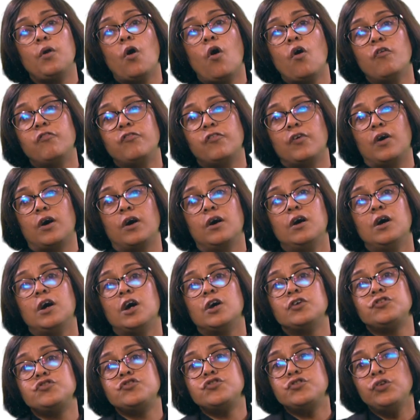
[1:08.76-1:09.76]
offer
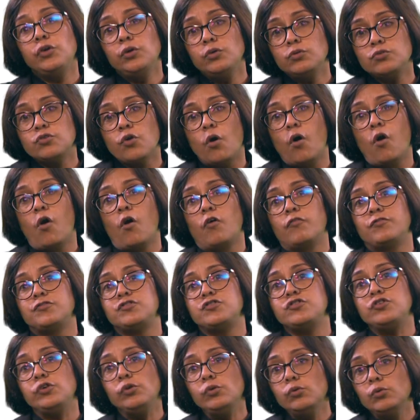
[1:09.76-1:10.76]
a suite of
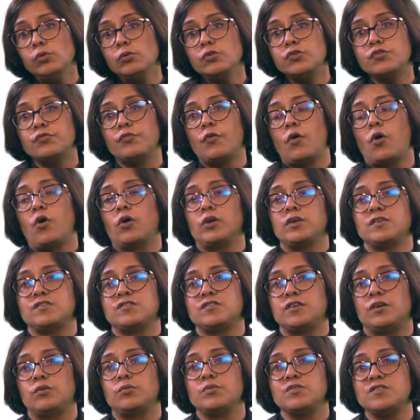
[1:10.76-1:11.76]
tools for
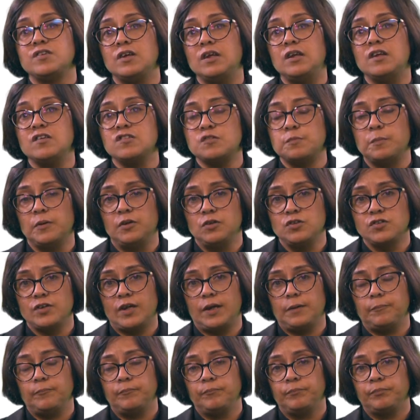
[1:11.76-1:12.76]
holistic resilience
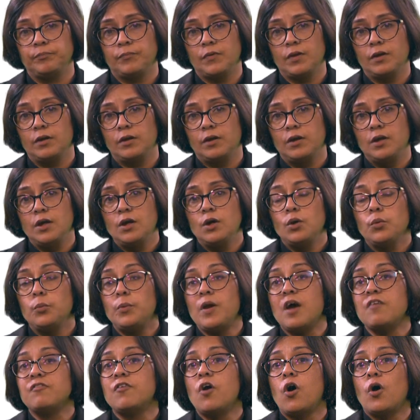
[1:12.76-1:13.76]
building.
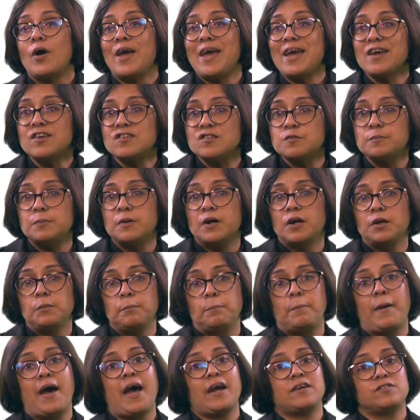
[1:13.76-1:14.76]
We have got
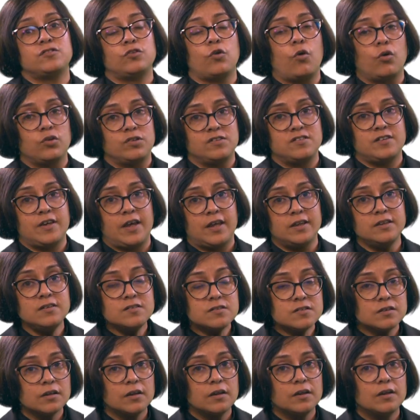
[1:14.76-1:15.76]
expert-backed
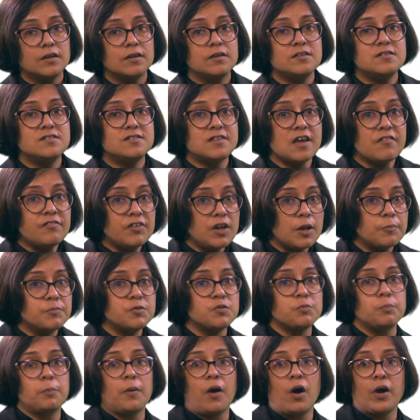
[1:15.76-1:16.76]
content
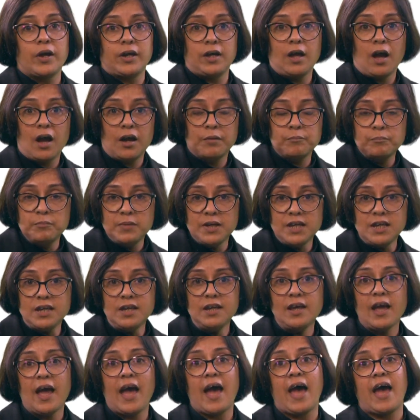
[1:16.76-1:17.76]
developed by
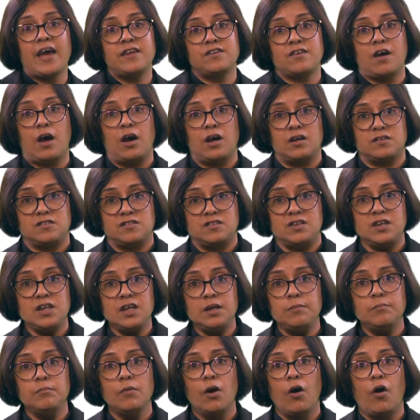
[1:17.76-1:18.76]
me and our
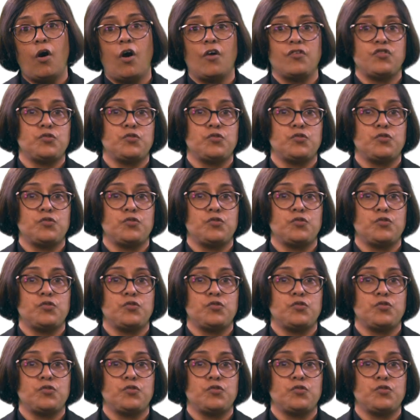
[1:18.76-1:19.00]
team of